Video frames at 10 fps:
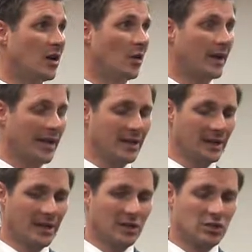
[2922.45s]
Okay,
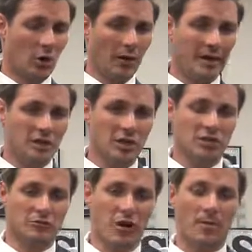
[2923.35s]
so in
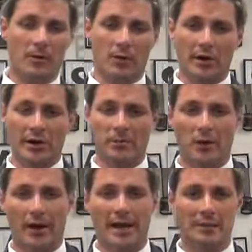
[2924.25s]
just a moment we're going to
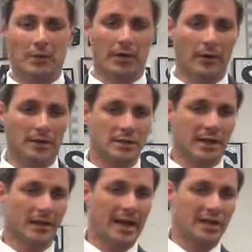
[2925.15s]
pray, and we're going to,
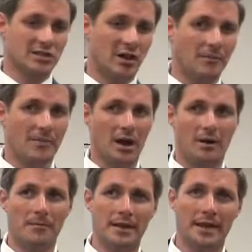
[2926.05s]
I'm going to ask our,
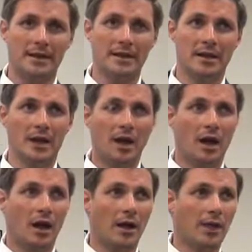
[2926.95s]
our men,
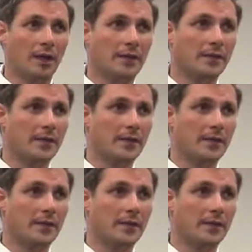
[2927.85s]
uh, uh,